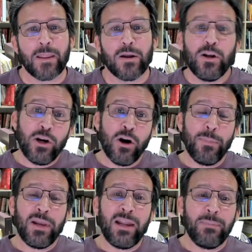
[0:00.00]
You don't
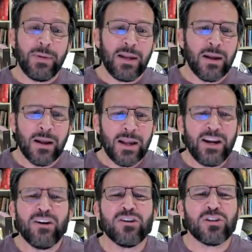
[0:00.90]
believe me?
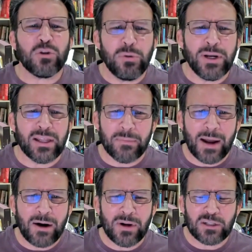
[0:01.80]
Here's 3 of them.
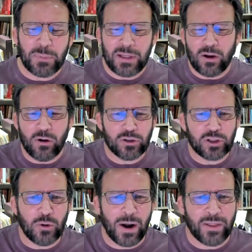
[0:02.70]
I don't want to spend the whole
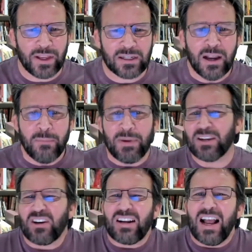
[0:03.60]
show on this
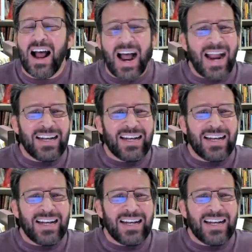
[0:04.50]
because I